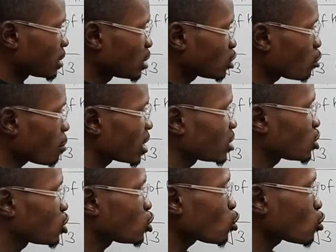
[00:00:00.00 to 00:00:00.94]
and this number
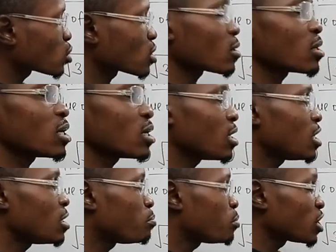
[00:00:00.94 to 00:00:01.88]
is just
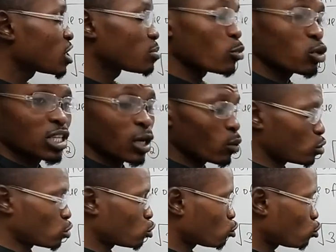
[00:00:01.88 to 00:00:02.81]
a bit more than
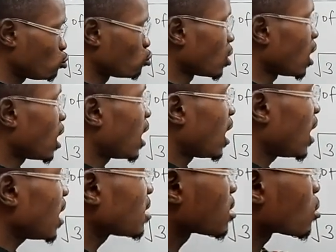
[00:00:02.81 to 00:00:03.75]
what? 2.
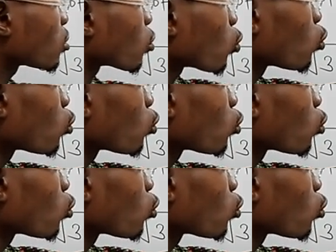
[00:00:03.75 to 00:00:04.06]
Hence, the